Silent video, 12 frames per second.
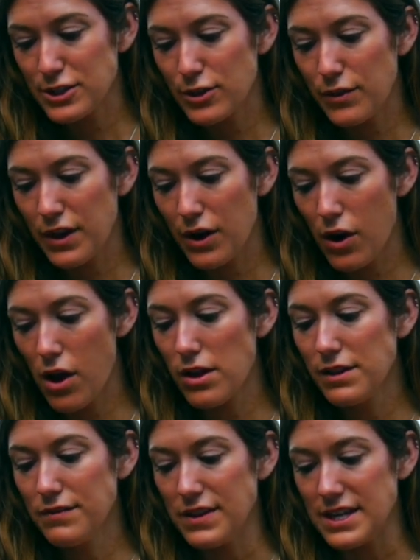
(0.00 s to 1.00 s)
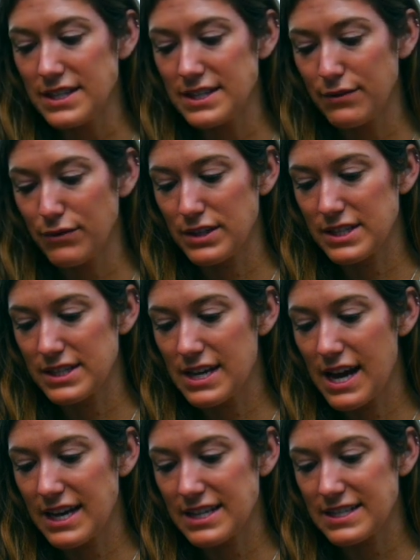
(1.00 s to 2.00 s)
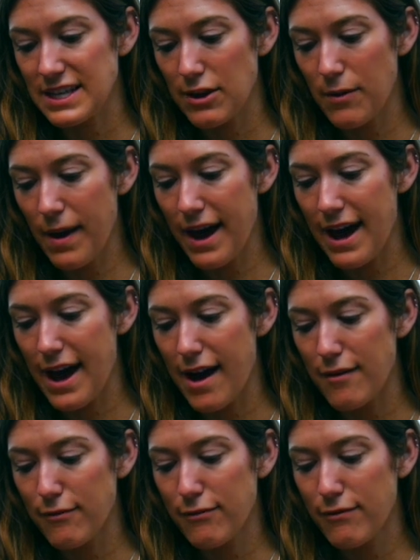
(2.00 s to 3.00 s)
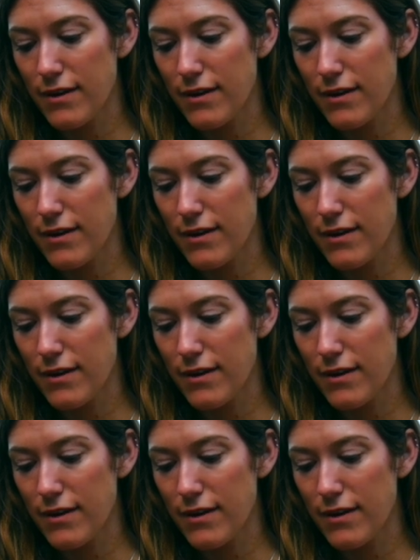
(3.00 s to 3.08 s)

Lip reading: So there are all of these different designs that you have,